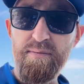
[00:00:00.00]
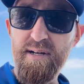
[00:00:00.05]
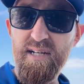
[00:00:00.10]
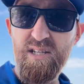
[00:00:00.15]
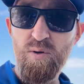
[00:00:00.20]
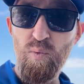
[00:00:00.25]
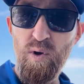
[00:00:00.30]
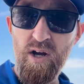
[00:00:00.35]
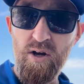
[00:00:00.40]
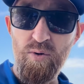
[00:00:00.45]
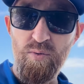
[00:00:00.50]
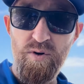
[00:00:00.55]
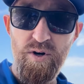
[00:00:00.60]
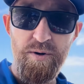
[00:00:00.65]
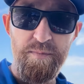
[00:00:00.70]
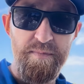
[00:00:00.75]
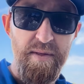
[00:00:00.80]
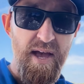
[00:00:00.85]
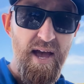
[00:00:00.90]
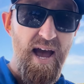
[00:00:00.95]
bit as a wiggle
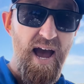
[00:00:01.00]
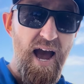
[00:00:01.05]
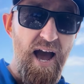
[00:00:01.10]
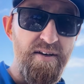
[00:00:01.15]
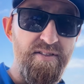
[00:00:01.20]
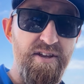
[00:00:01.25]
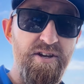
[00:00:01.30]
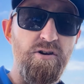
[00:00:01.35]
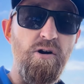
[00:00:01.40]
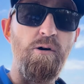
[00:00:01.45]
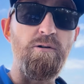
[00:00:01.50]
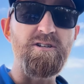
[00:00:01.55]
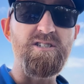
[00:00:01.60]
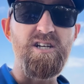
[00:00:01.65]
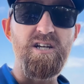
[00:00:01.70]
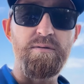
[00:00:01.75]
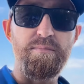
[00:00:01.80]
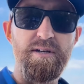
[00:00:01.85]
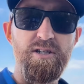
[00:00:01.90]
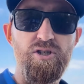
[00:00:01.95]
room. And then you're always
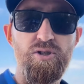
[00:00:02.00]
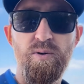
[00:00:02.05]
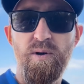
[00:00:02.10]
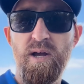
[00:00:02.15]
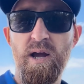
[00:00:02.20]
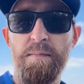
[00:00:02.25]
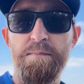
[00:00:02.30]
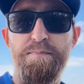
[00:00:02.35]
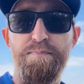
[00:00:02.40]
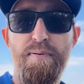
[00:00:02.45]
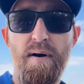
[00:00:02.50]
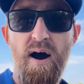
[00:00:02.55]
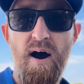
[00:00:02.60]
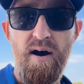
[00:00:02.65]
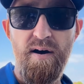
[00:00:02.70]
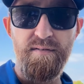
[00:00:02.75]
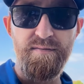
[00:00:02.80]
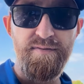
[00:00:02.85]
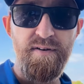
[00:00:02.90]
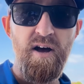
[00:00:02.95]
going to be shooting
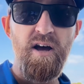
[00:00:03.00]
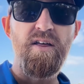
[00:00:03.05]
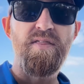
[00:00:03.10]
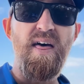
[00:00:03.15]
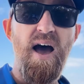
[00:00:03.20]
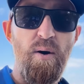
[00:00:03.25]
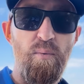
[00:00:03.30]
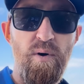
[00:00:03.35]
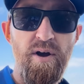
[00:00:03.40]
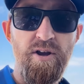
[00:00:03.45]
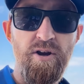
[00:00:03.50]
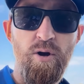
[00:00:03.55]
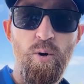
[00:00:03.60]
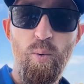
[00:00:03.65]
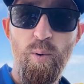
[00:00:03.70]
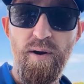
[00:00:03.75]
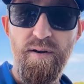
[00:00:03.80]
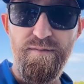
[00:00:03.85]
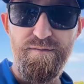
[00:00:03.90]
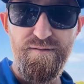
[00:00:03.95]
above. That way you're
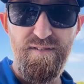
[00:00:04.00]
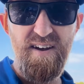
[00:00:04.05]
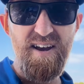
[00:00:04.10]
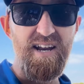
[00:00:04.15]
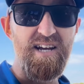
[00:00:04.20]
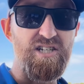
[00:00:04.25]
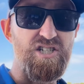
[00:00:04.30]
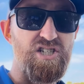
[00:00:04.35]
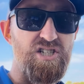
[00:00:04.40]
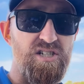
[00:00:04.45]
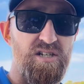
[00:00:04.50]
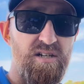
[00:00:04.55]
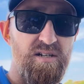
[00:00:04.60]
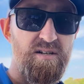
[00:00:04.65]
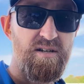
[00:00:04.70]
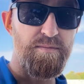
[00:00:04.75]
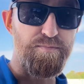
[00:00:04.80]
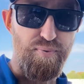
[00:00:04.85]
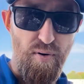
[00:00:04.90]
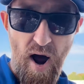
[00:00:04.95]
going to finish
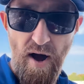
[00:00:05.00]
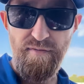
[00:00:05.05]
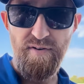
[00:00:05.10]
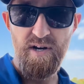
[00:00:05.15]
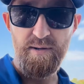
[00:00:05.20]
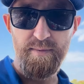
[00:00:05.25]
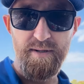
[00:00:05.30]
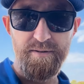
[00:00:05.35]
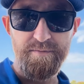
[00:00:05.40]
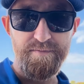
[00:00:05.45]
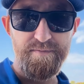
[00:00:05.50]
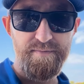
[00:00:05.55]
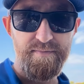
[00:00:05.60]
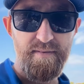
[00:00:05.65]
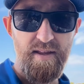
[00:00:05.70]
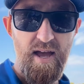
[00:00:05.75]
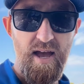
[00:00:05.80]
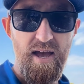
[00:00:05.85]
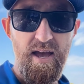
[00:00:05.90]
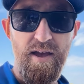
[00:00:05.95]
profitable.
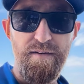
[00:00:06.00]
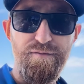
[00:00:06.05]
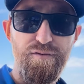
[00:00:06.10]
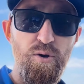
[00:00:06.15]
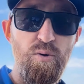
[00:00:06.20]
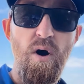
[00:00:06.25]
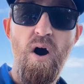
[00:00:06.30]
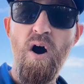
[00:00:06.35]
If you